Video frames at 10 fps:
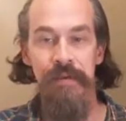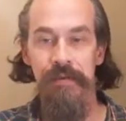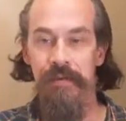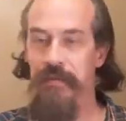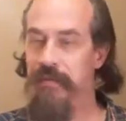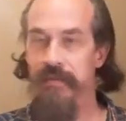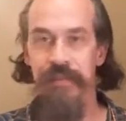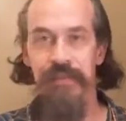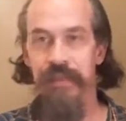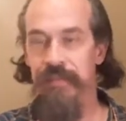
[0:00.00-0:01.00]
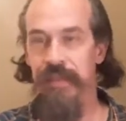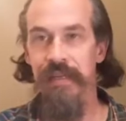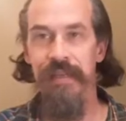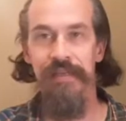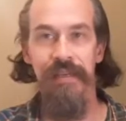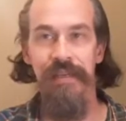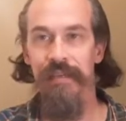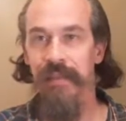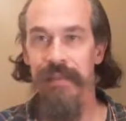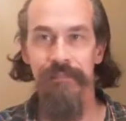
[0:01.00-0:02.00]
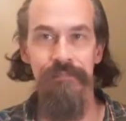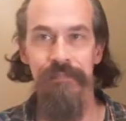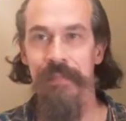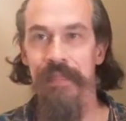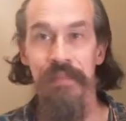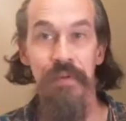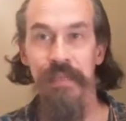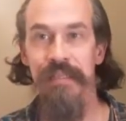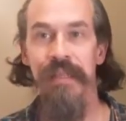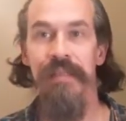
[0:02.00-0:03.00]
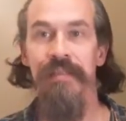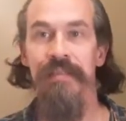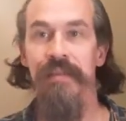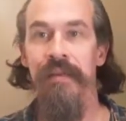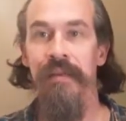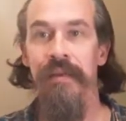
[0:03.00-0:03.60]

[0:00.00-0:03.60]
you could just skip to the next thing like in 20 seconds